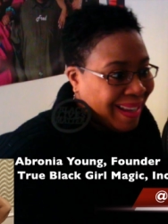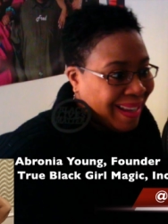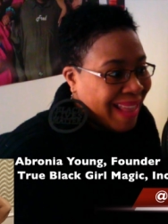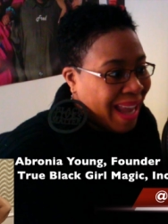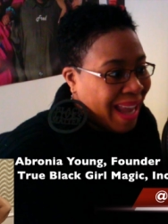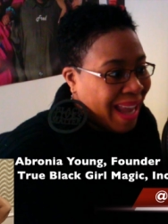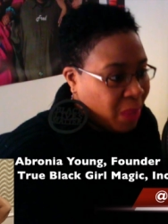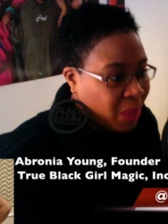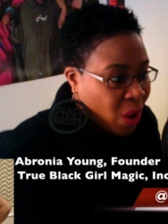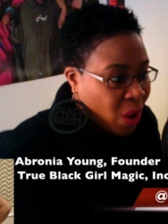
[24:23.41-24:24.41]
in that
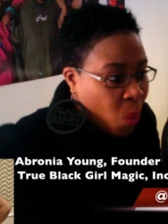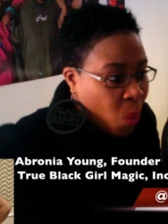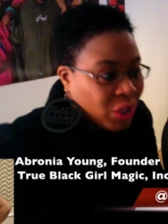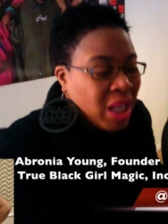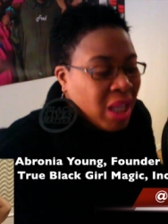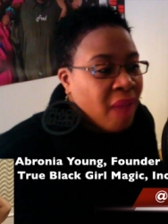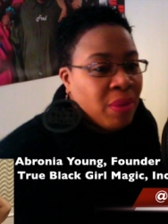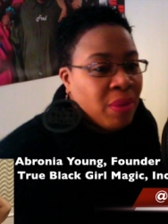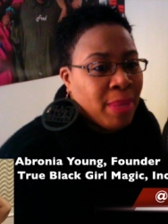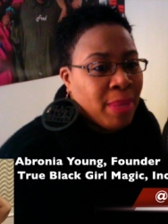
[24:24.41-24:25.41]
area or just
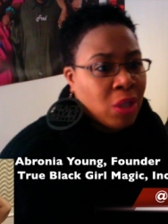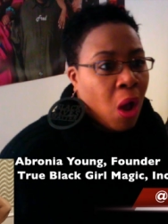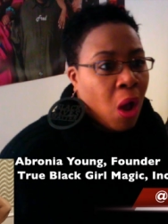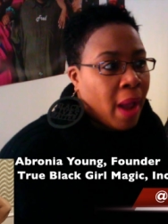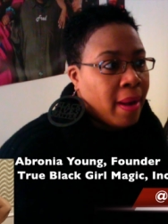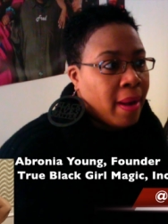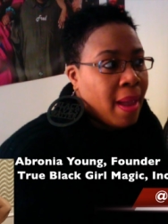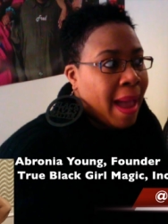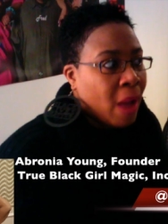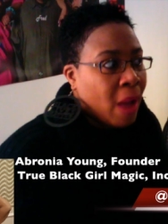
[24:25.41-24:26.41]
haven't been taught,
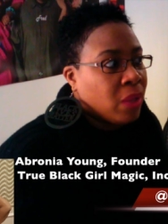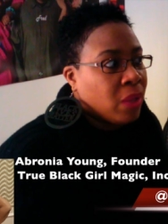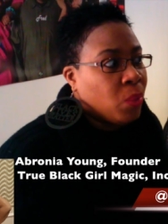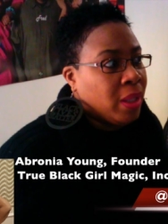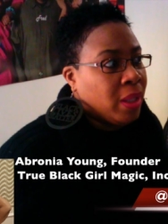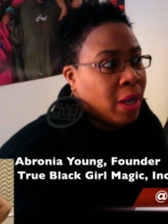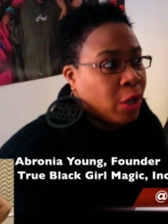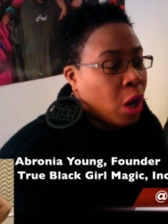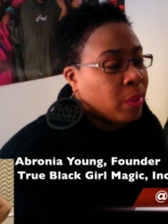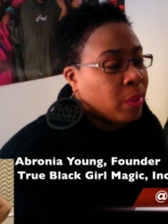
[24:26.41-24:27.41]
how can we
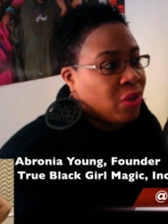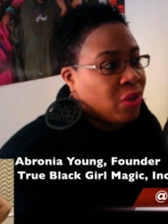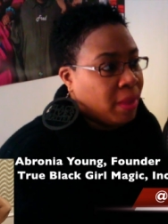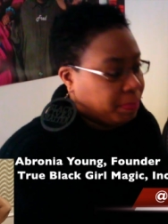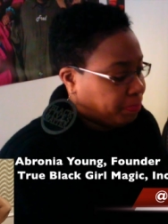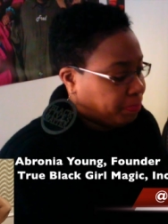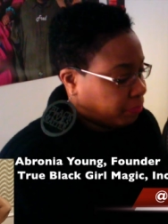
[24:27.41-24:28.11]
encourage them?